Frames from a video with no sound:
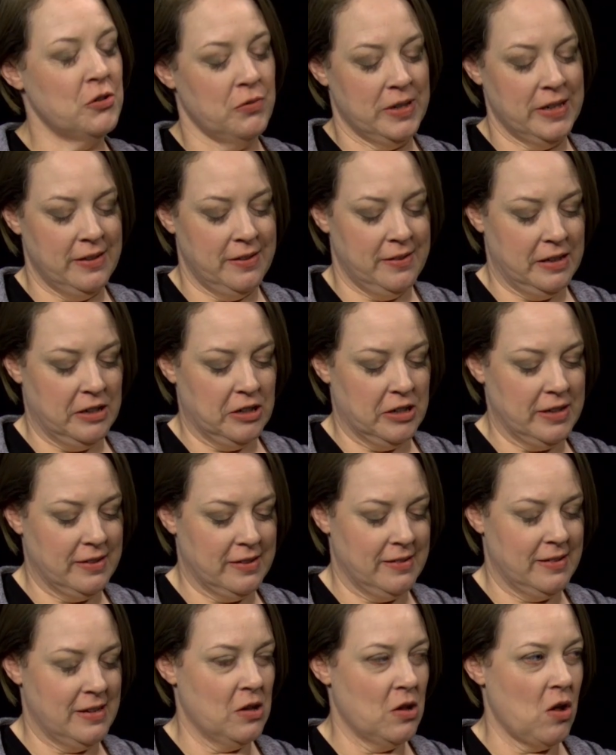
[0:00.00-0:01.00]
to read series
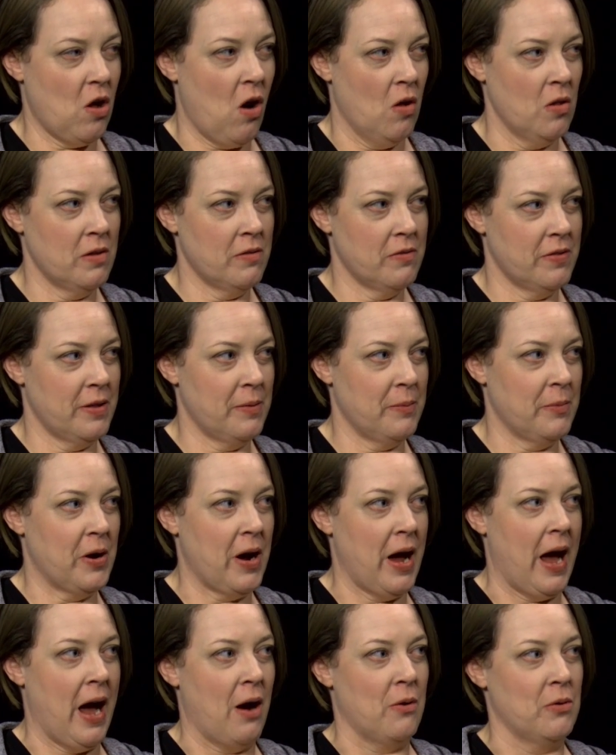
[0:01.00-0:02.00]
until all of them
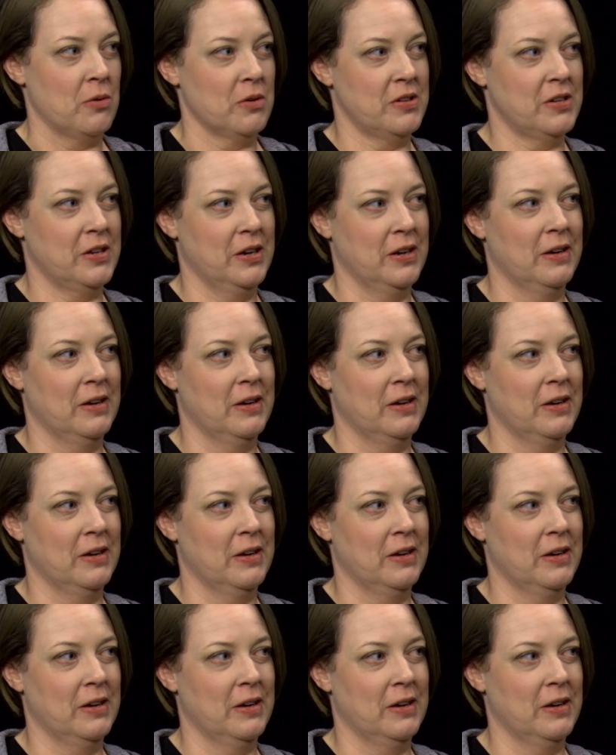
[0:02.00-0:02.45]
are out.